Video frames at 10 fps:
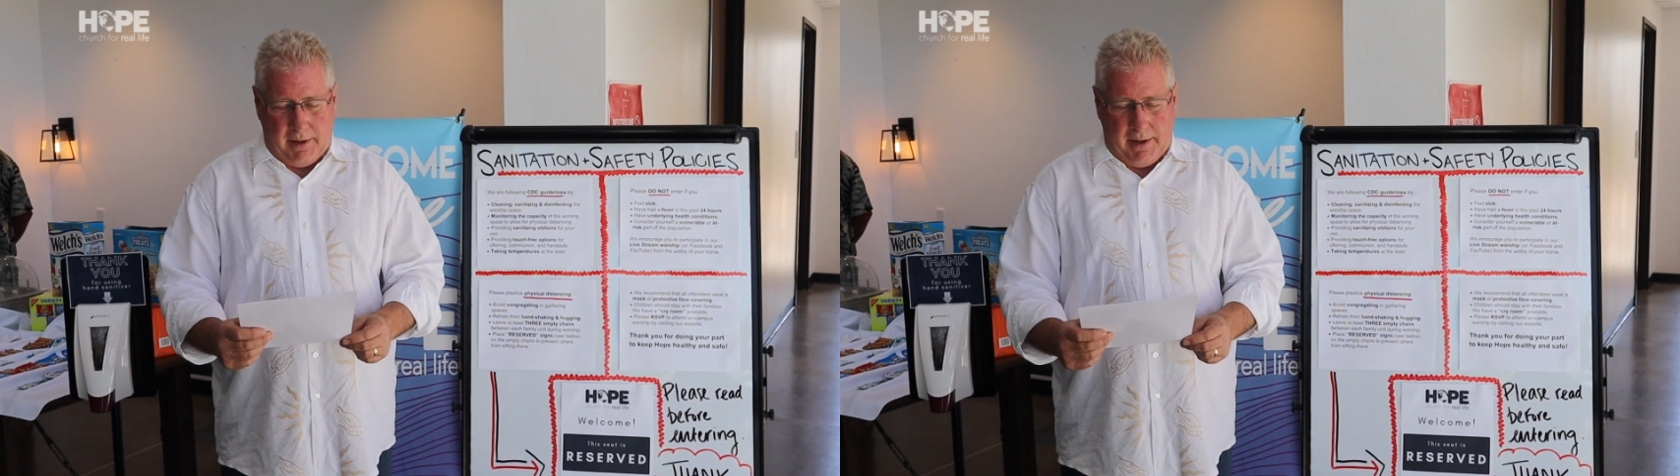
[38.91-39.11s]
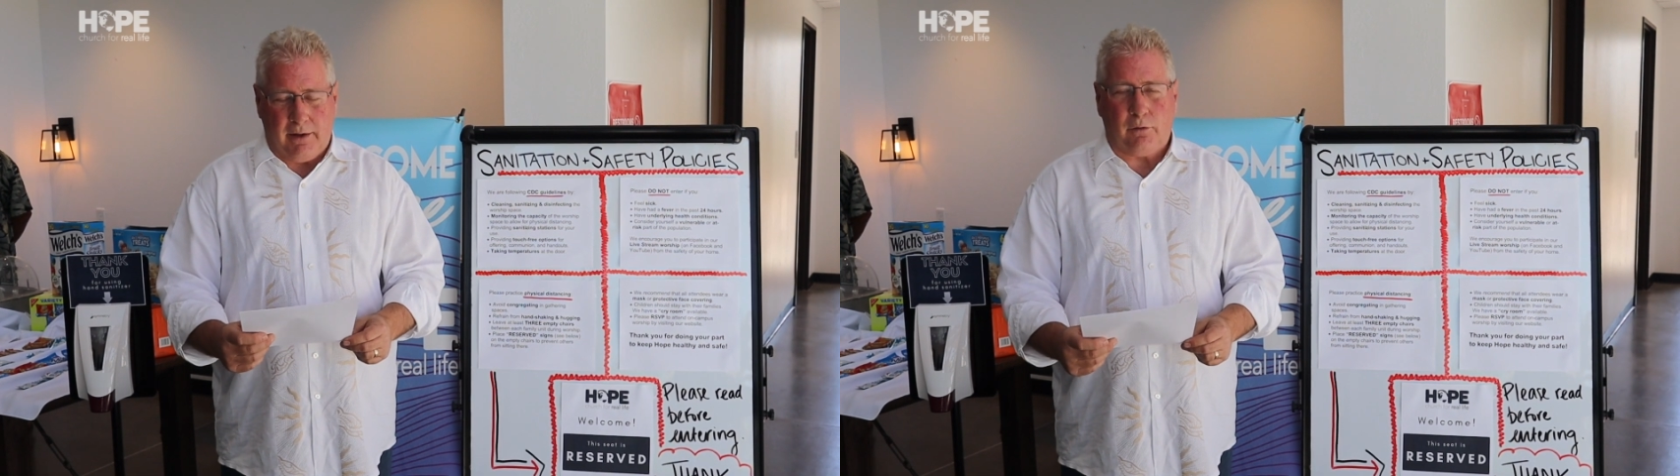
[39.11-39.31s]

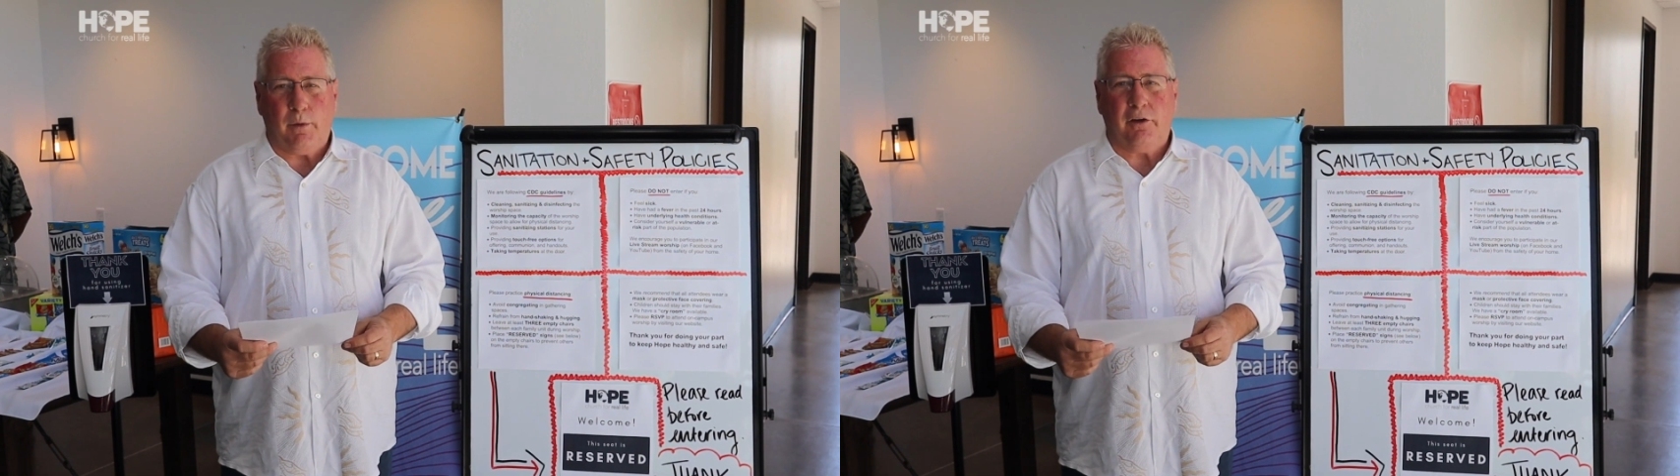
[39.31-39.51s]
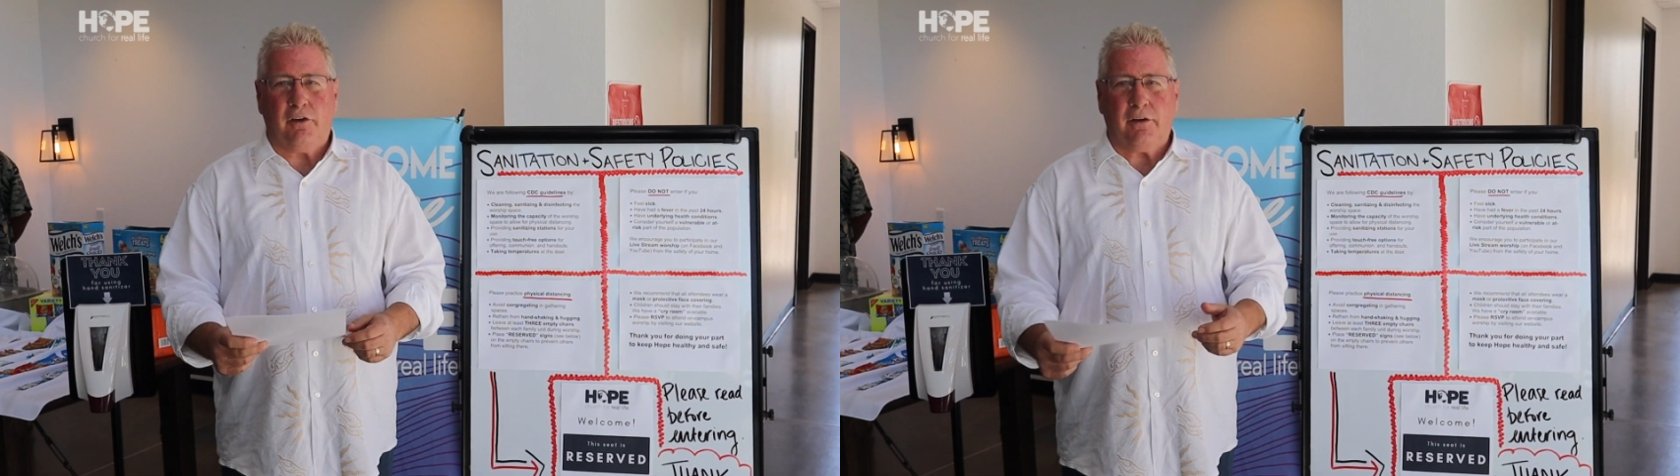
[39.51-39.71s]
And as
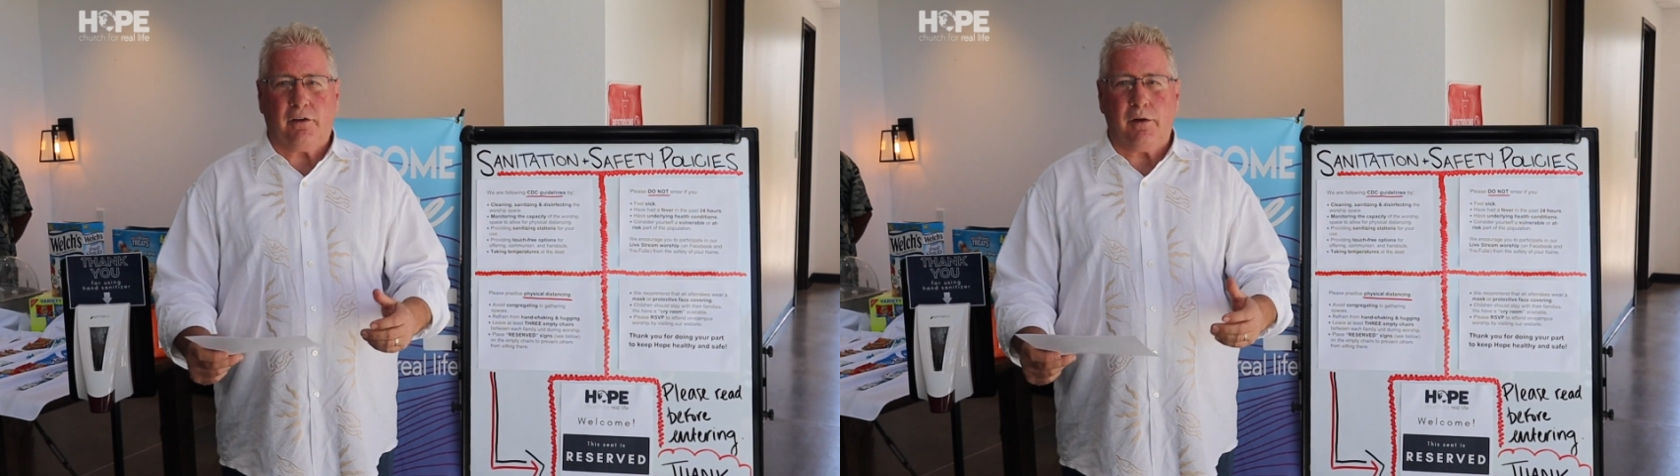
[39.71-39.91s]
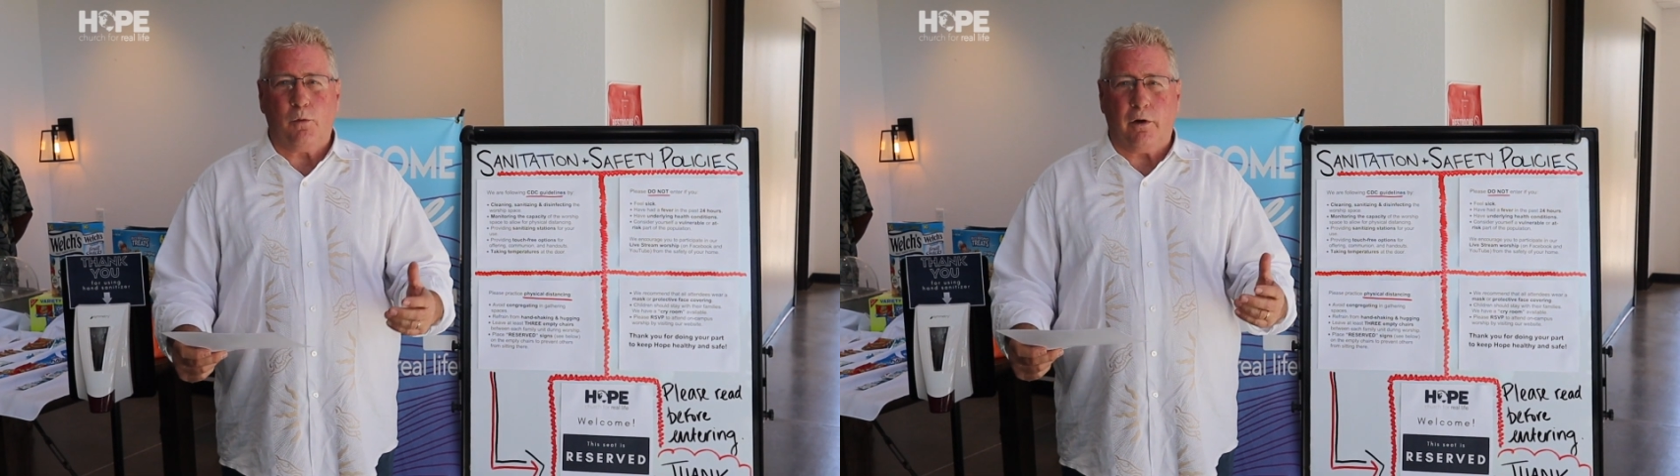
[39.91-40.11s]
we
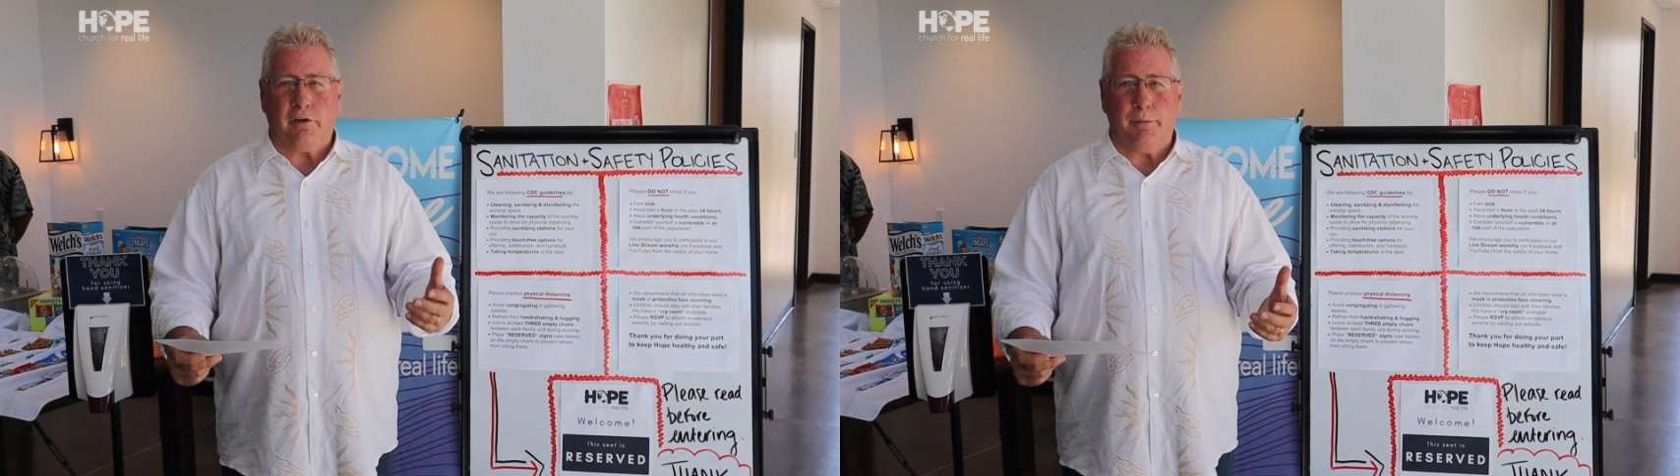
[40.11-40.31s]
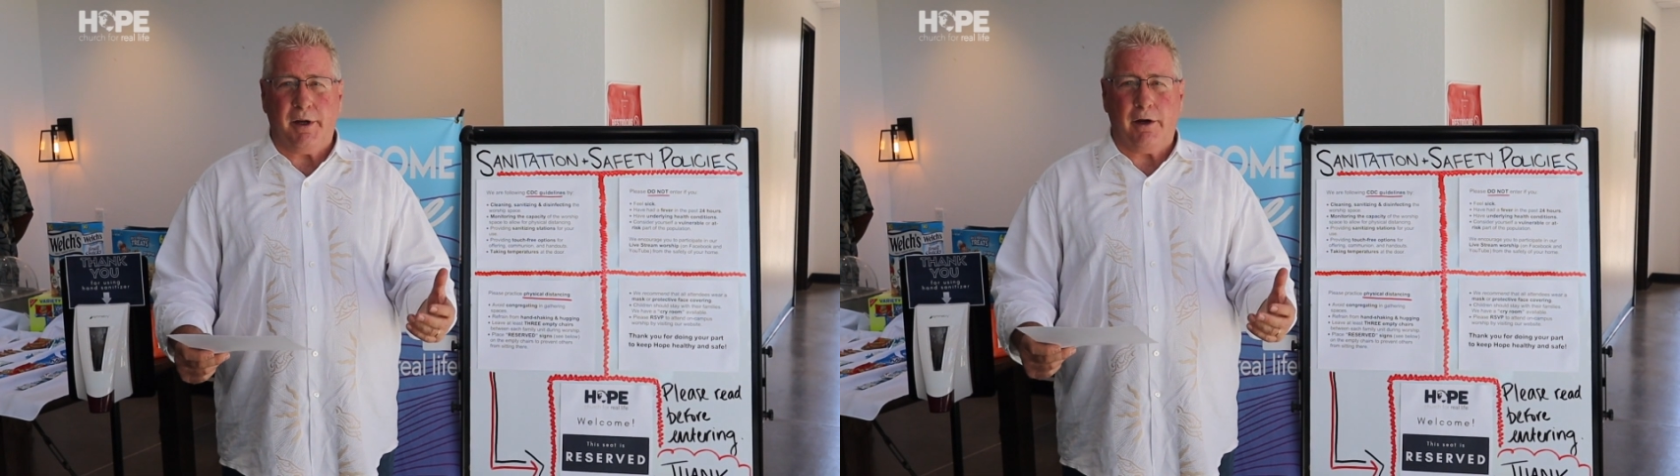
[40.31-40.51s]
adjust to worshiping